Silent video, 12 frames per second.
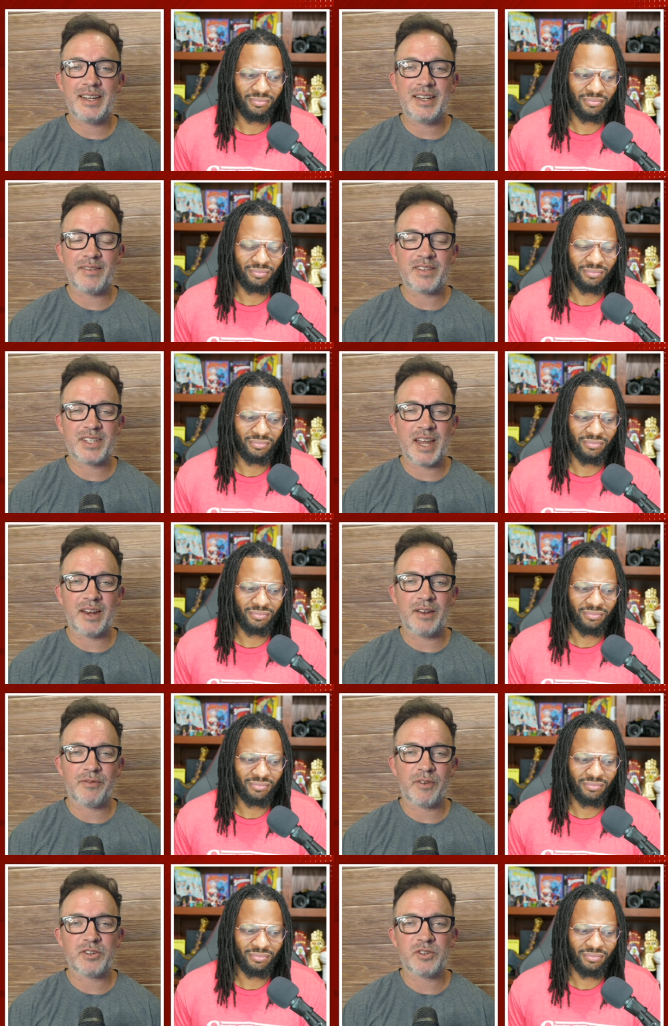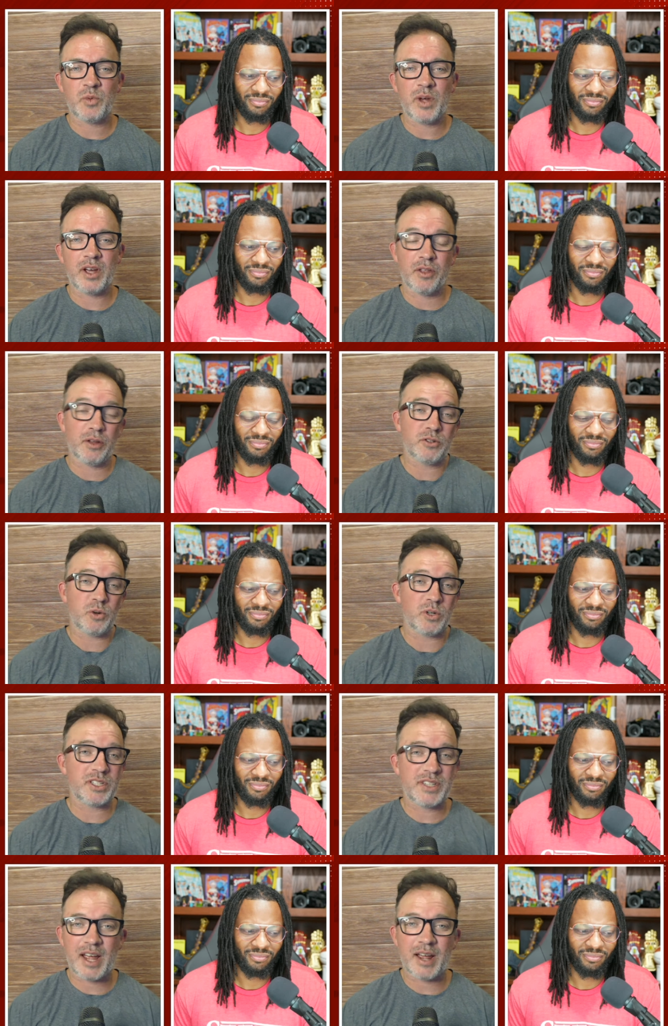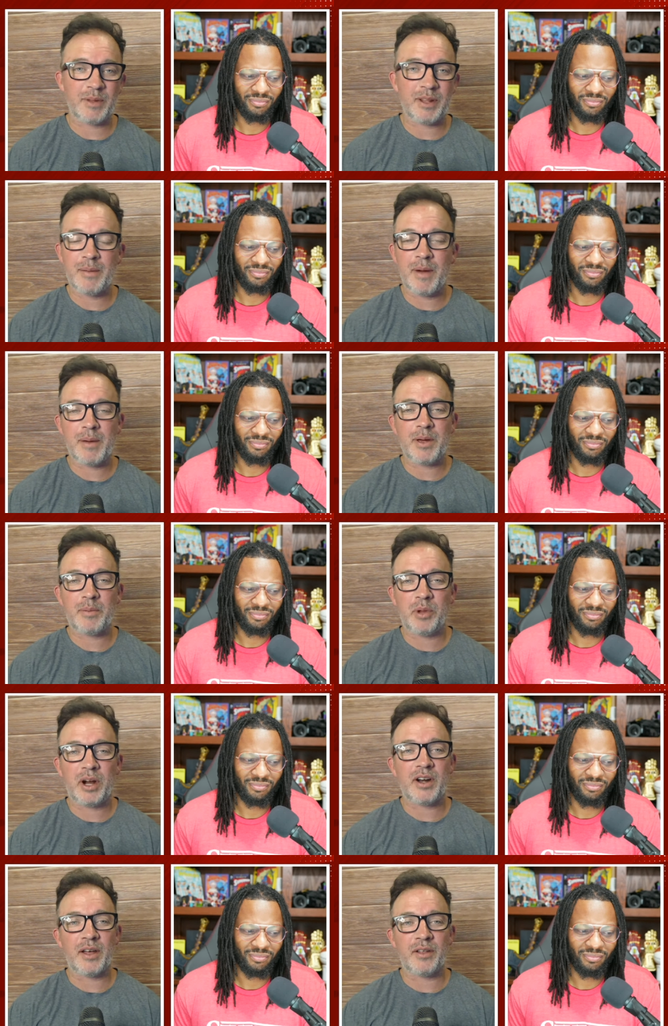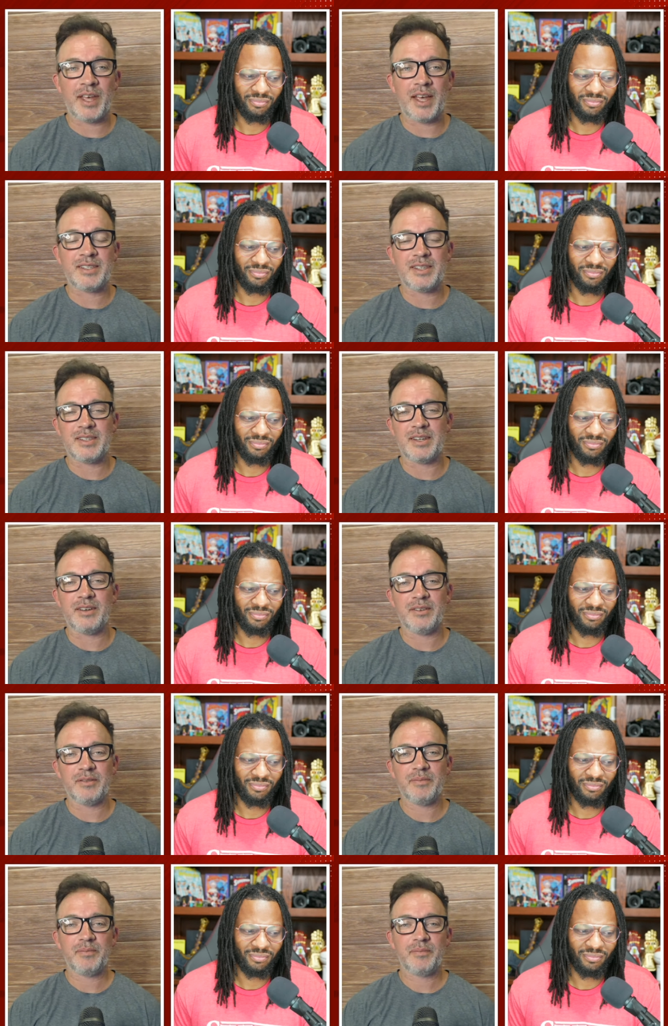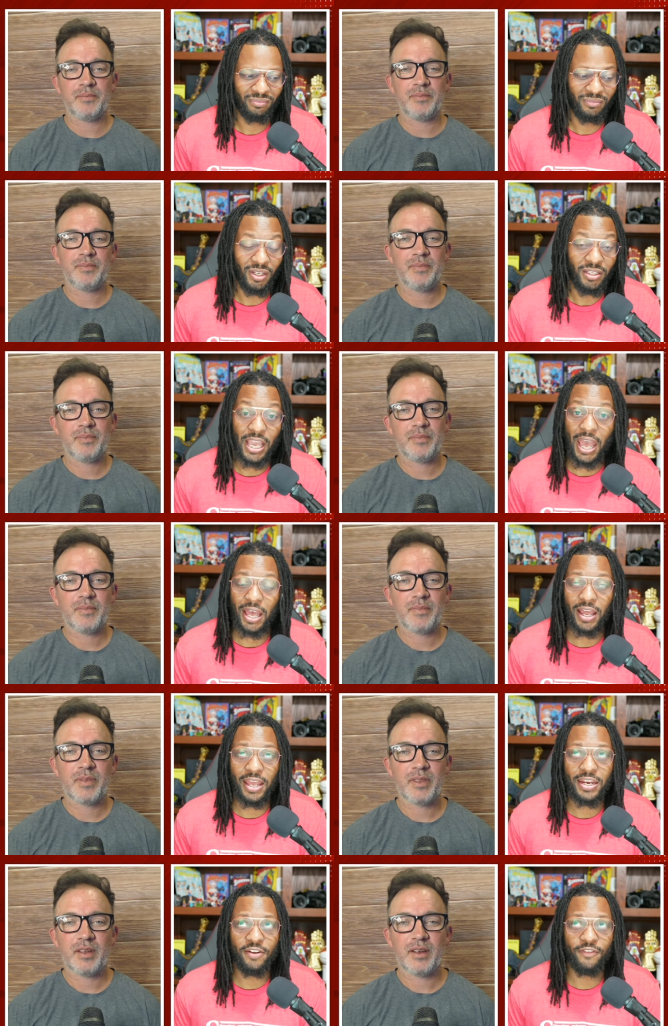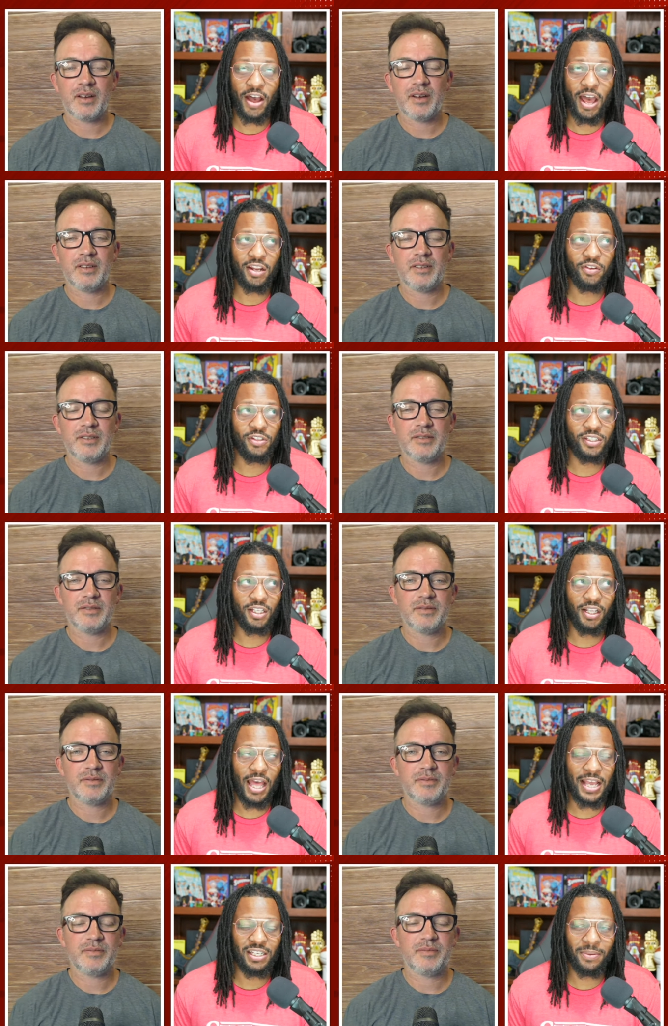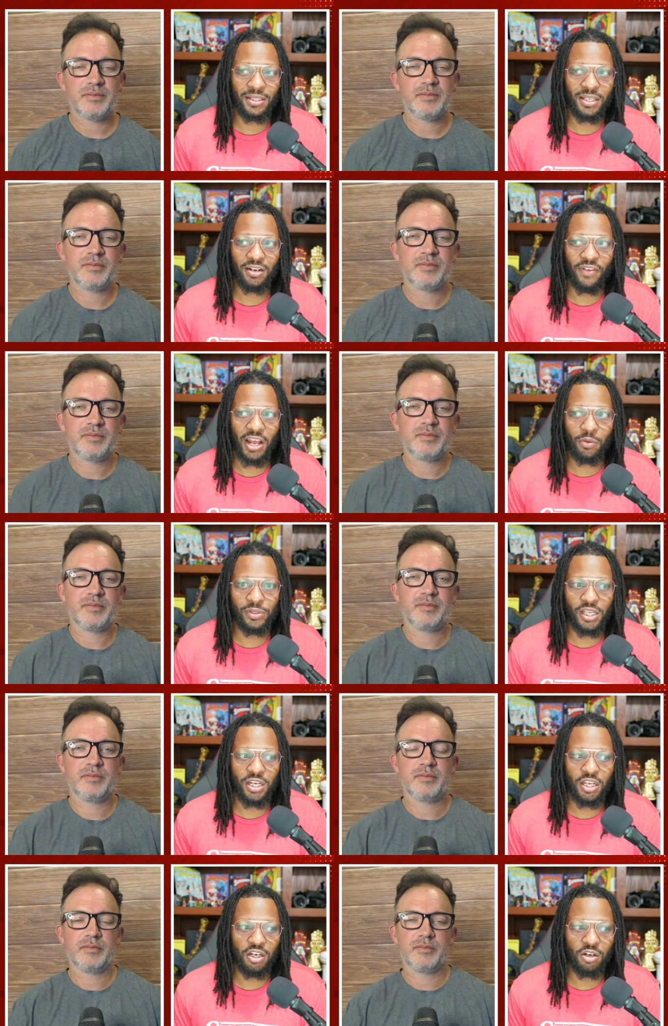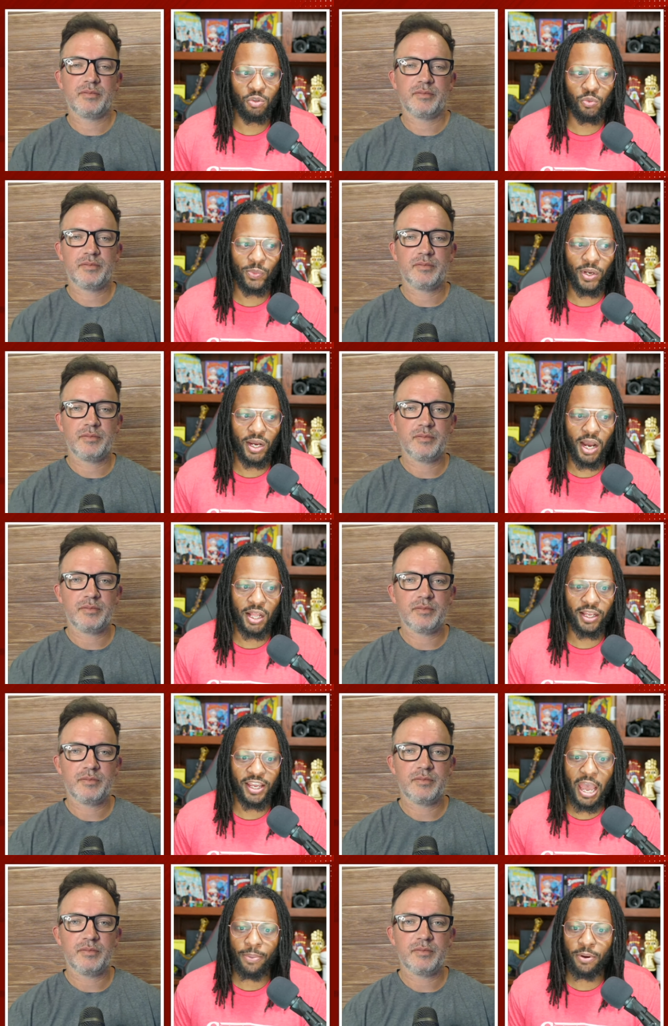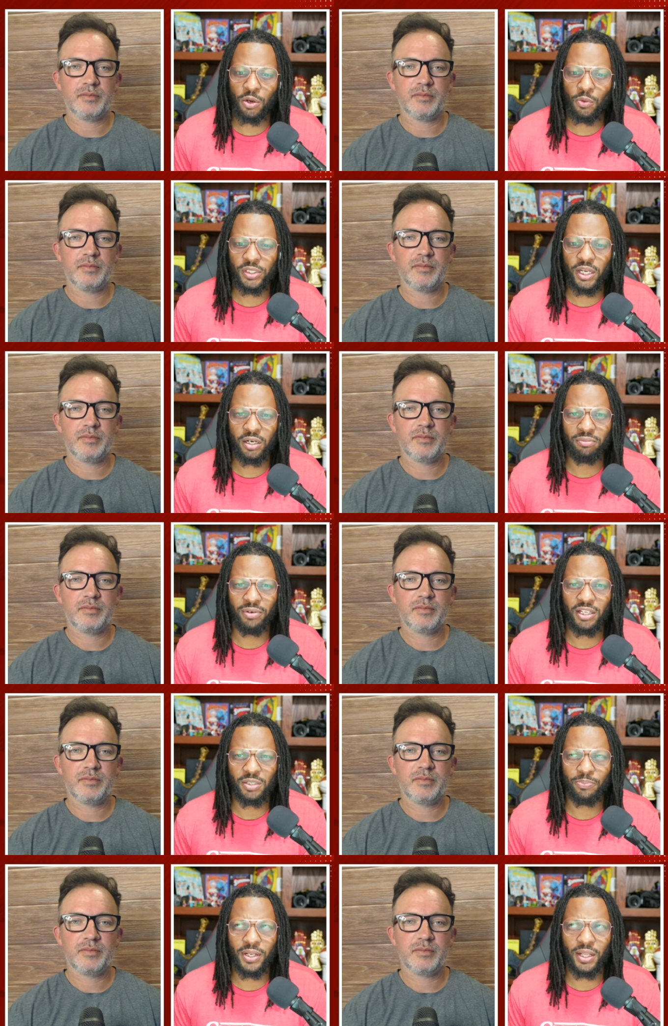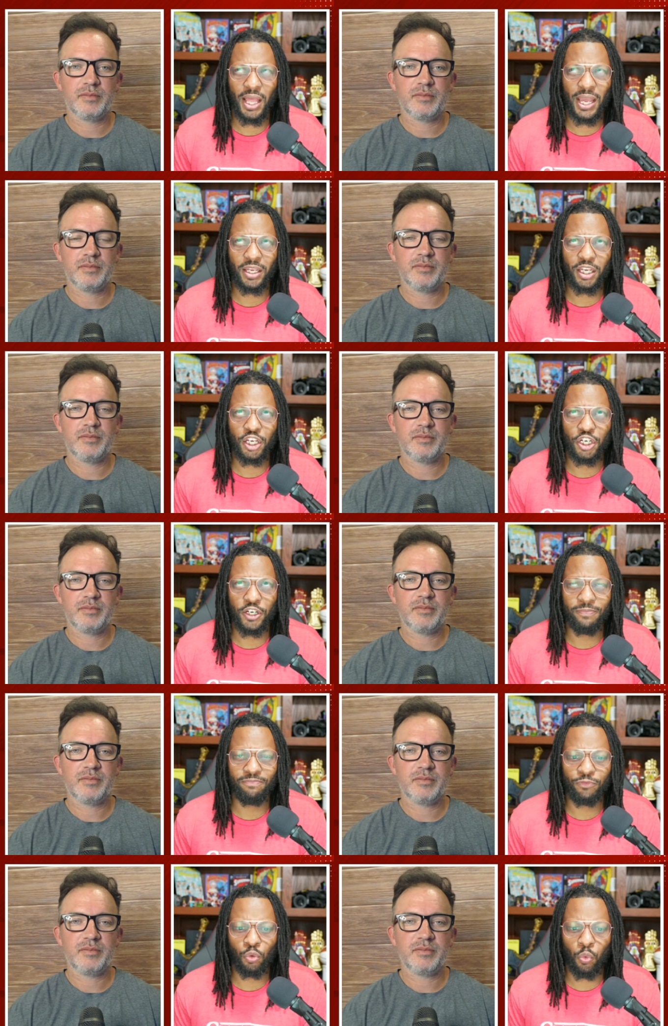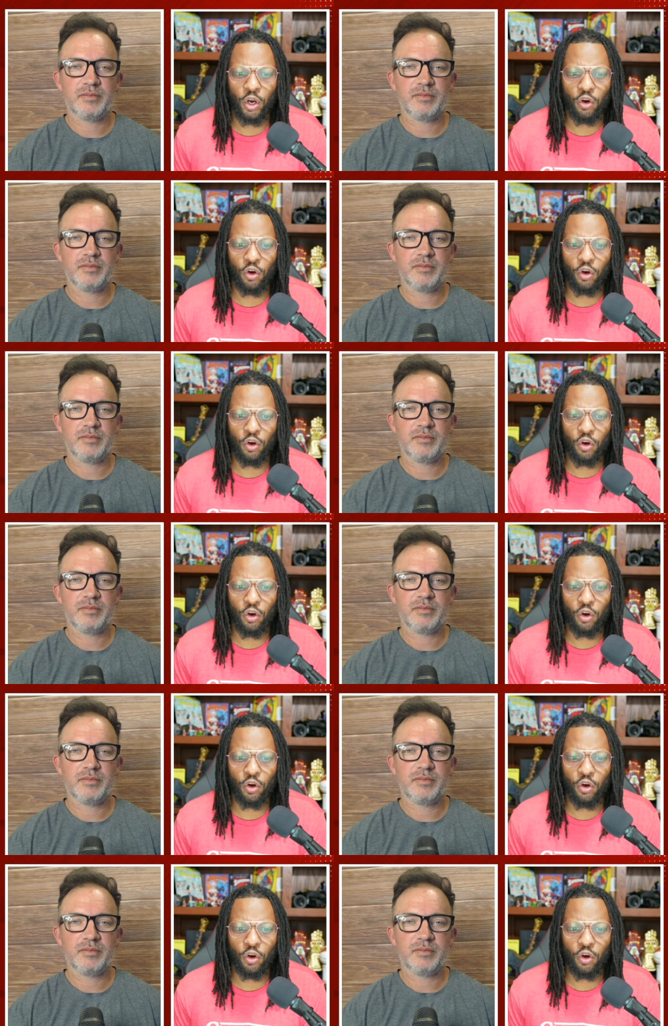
Speaker 1: devastating first week. Although Georgia Tech, I mean, they might be a player now in the ACC.
Speaker 2: Yeah, and Nevada was the last time I think Nevada was any good was when what Colin Kaepernick was there. And that's been like a good twelve